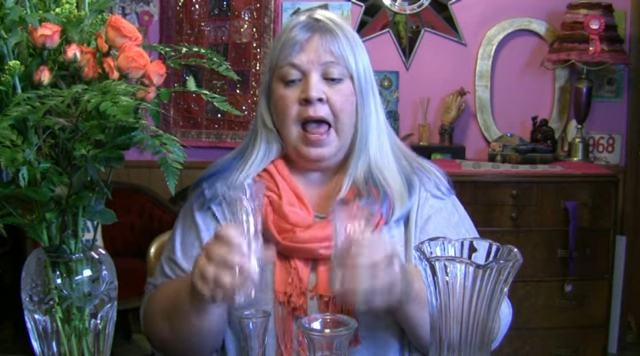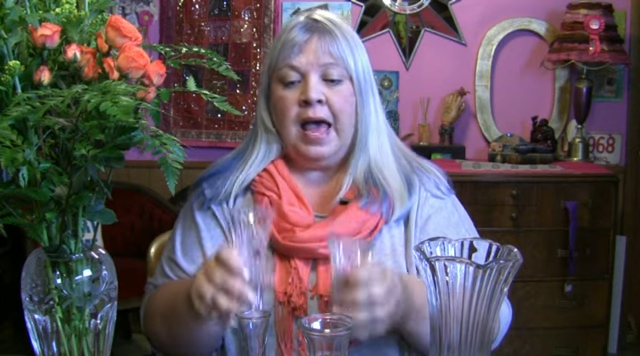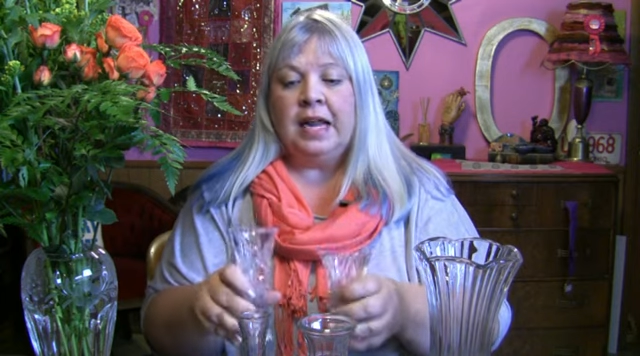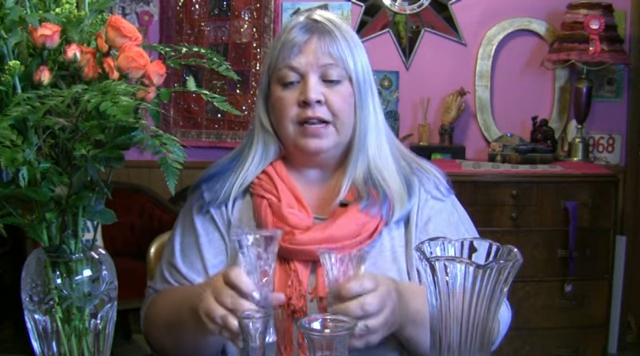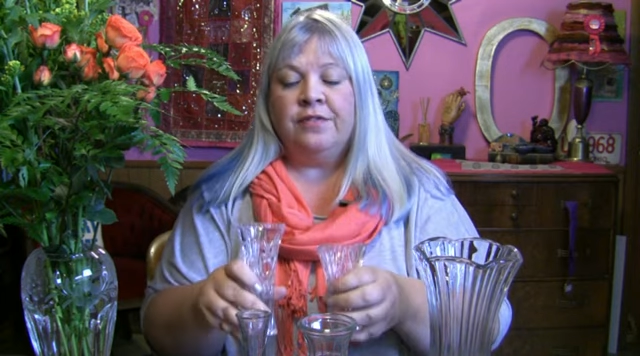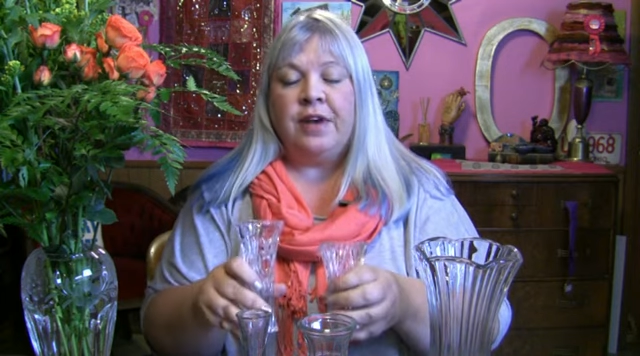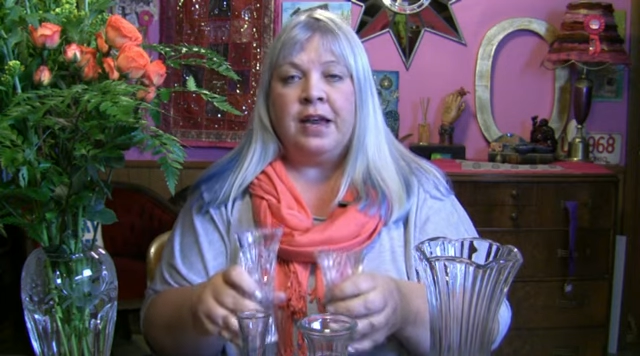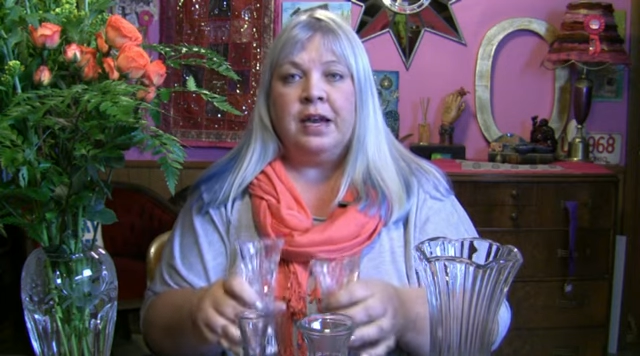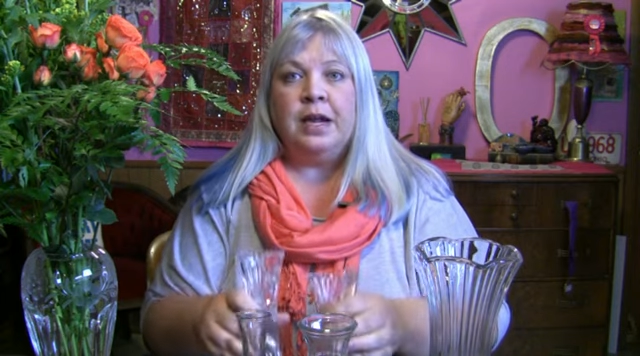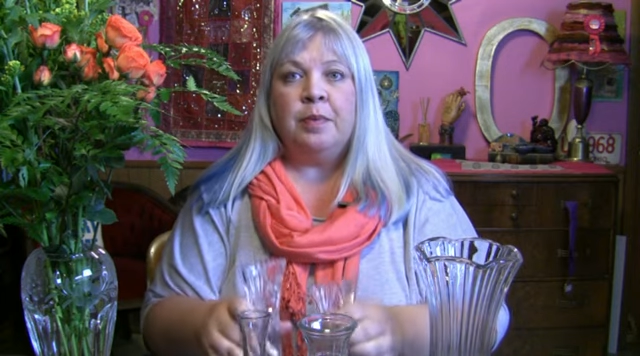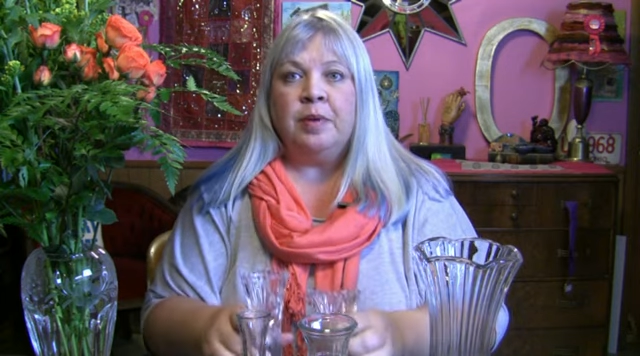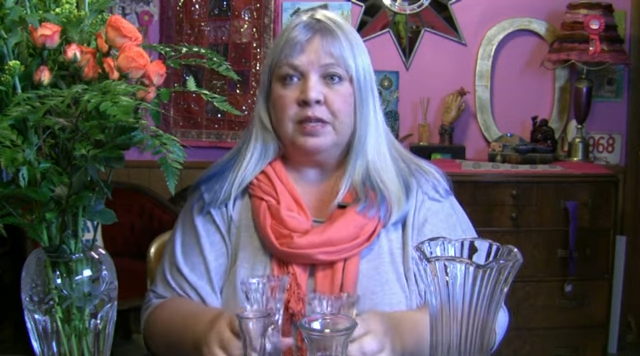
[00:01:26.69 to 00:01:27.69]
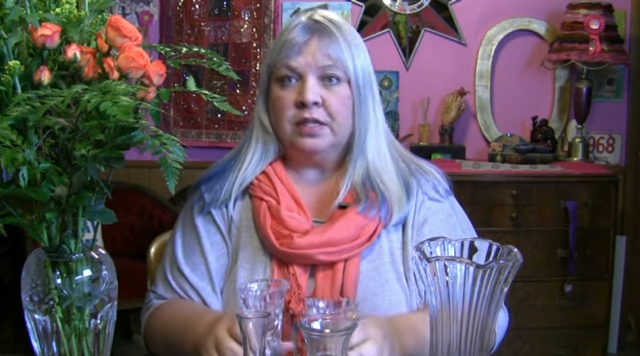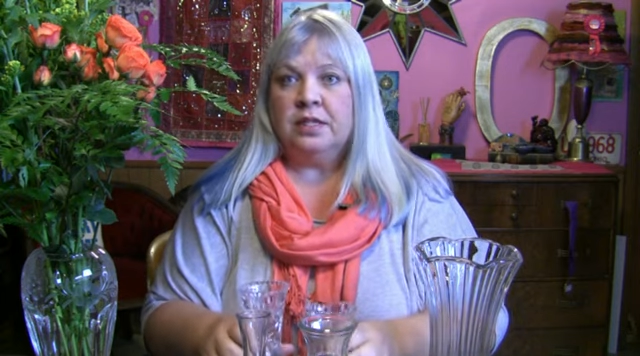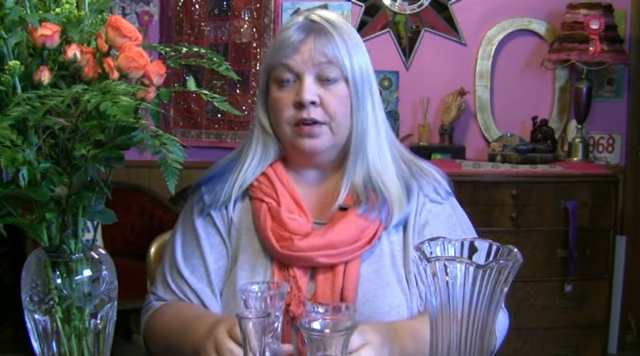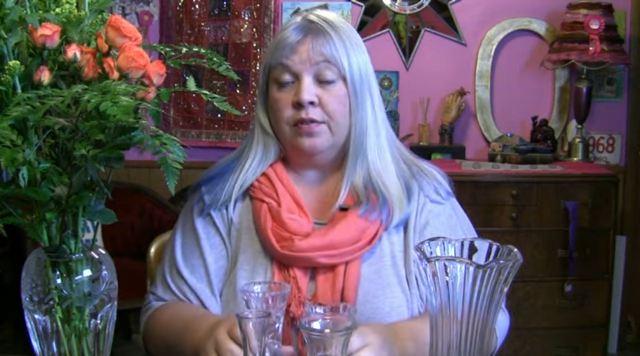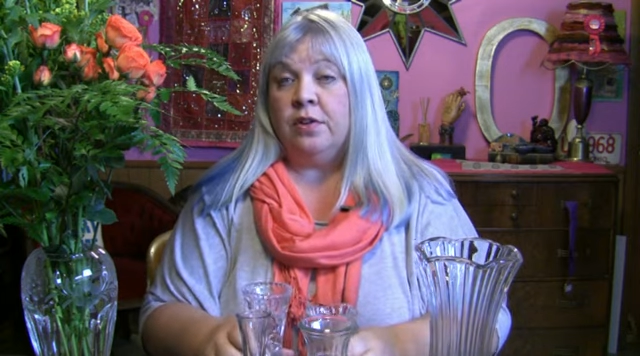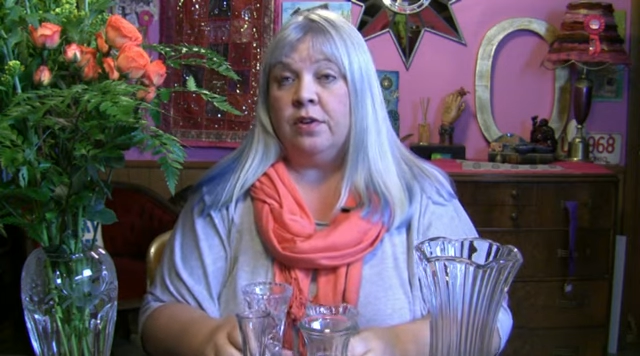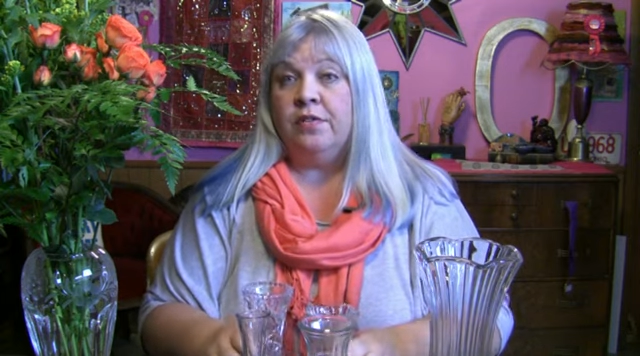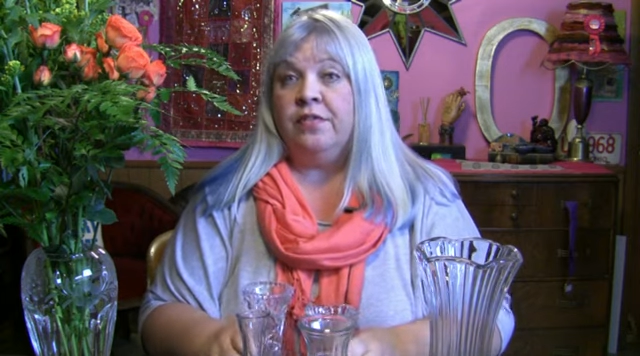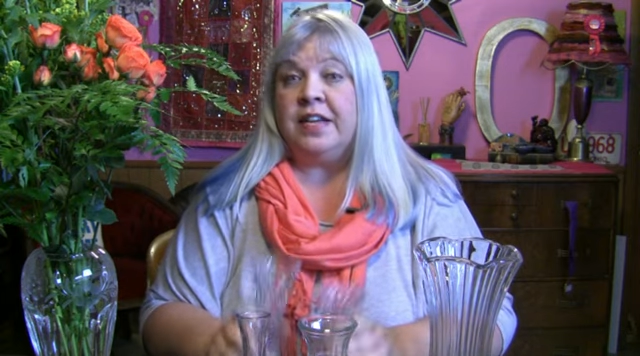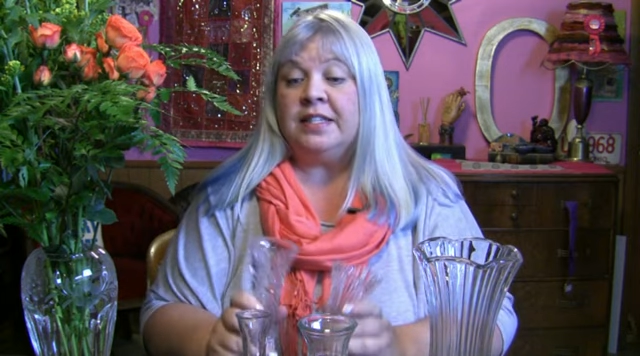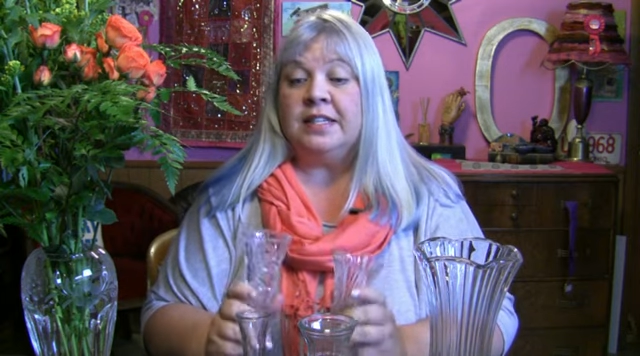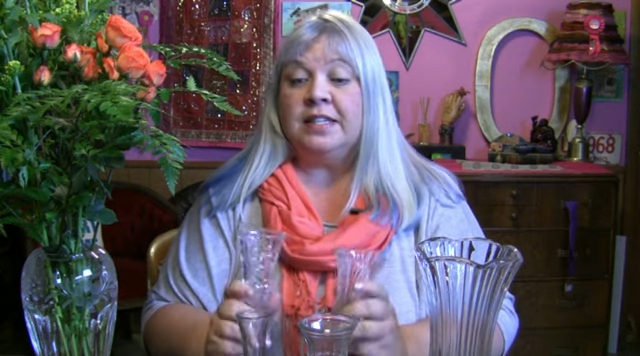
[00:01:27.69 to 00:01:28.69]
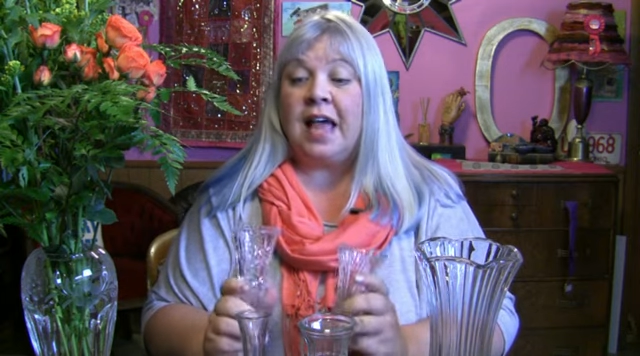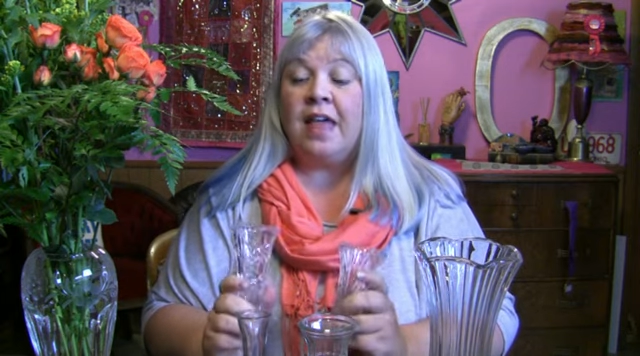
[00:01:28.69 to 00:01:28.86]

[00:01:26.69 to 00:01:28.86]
and I divide it up into several little vases,